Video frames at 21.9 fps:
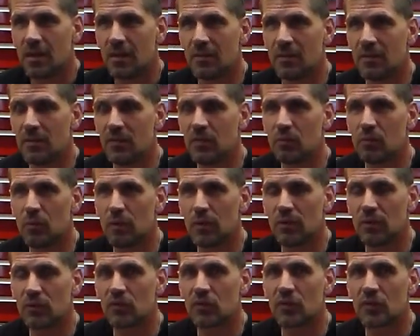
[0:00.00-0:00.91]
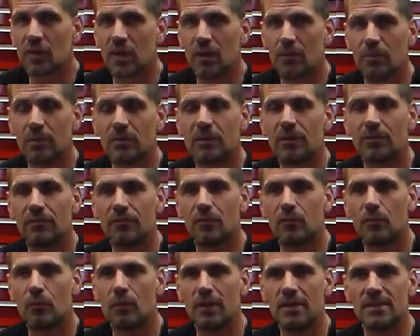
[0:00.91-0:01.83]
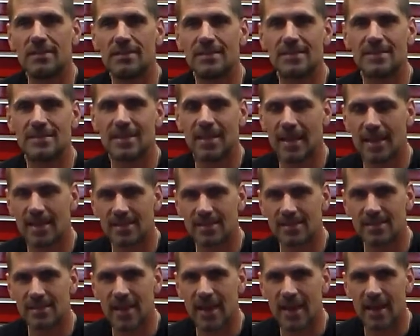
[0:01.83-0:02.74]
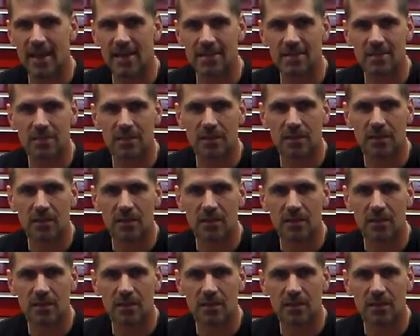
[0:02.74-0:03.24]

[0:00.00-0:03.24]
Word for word: At this point, there's a couple different ways to test that.